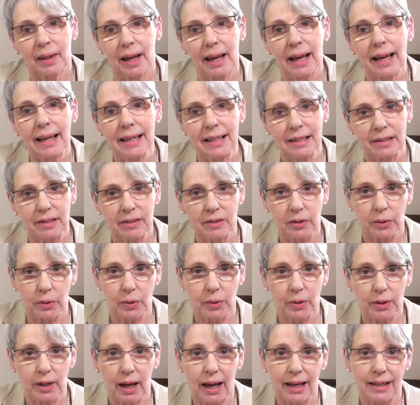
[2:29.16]
And it is a
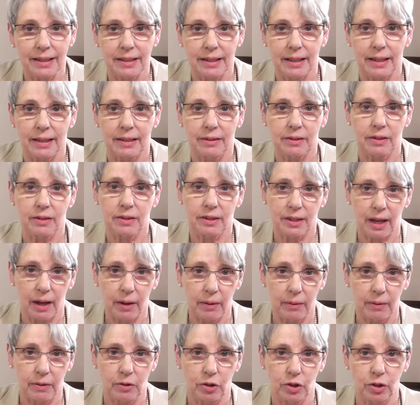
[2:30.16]
good idea to tell
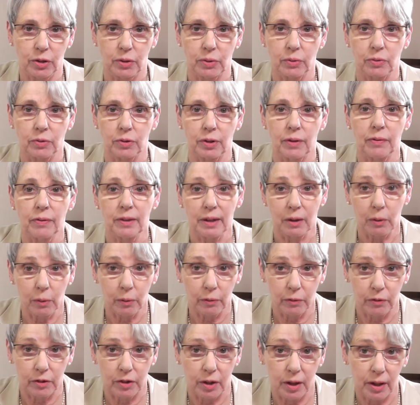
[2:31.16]
the children the
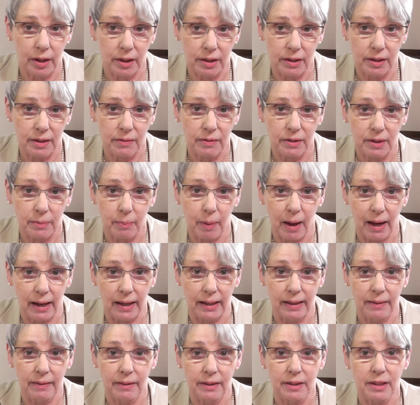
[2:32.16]
alternative
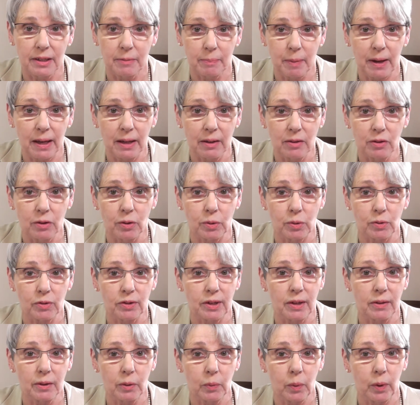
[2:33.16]
spelling that is being used
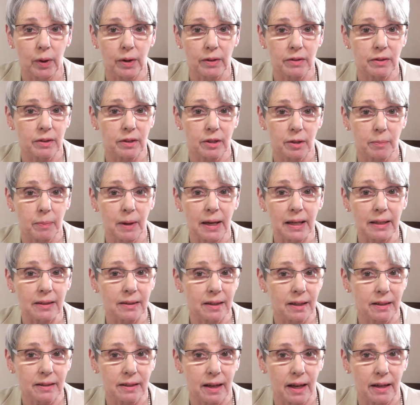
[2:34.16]
in the words that are being
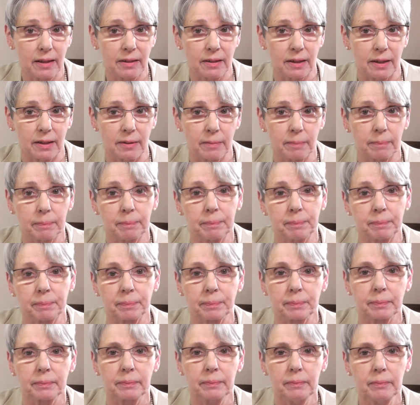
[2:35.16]
dictated.
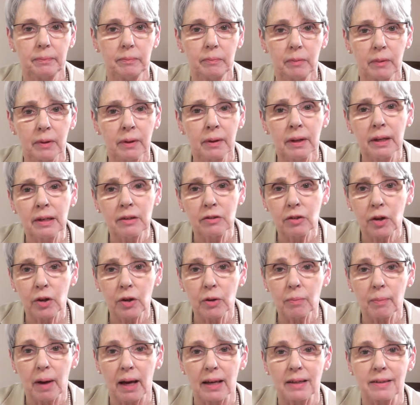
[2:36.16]
So you
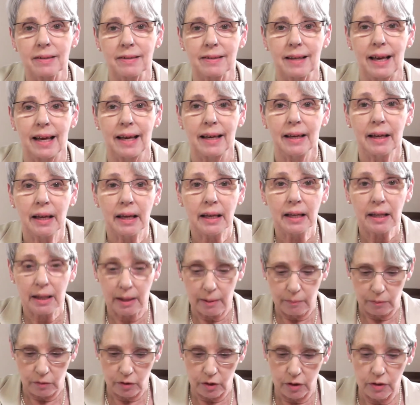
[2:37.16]
might say,
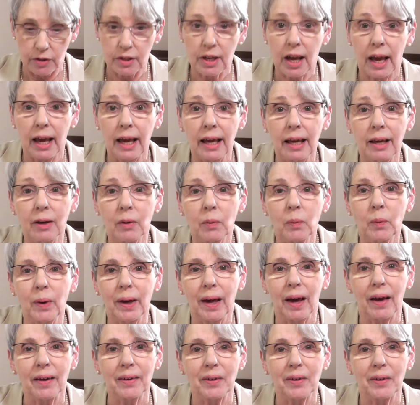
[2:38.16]
today we are